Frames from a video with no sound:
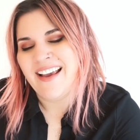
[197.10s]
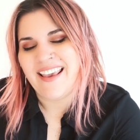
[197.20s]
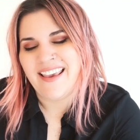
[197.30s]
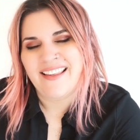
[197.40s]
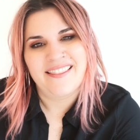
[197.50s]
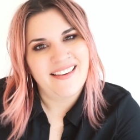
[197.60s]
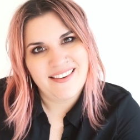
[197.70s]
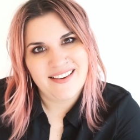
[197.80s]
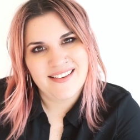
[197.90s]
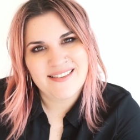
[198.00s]
And thank
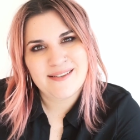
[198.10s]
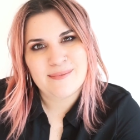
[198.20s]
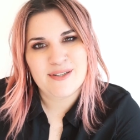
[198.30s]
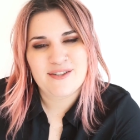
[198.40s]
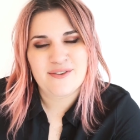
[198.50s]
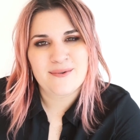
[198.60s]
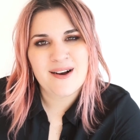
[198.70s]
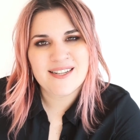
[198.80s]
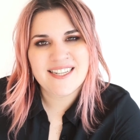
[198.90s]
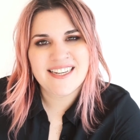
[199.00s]
you guys so much for
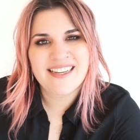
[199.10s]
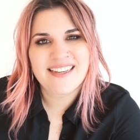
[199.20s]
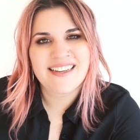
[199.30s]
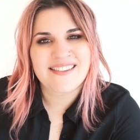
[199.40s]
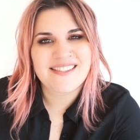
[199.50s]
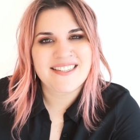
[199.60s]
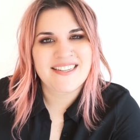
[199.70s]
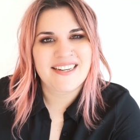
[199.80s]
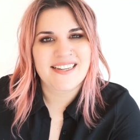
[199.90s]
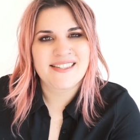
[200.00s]
watching. I'll see you guys